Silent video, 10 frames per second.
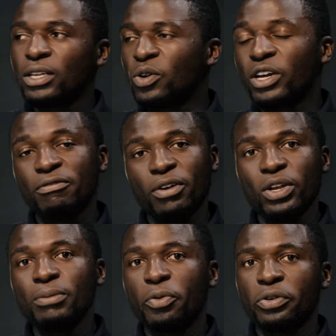So it's
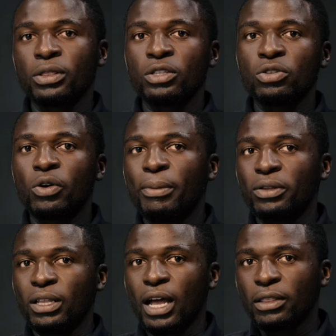very important to know
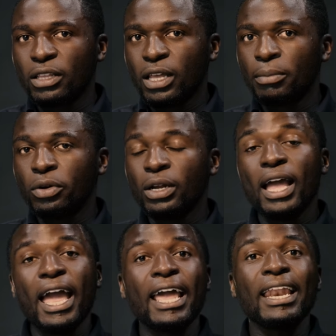about the number
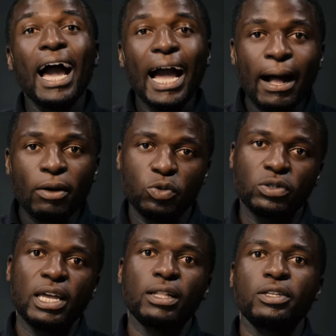and how to
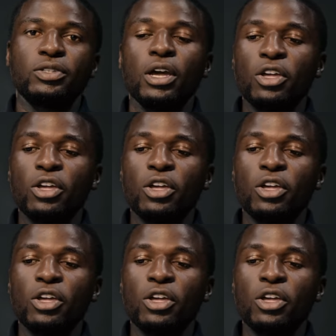tell it.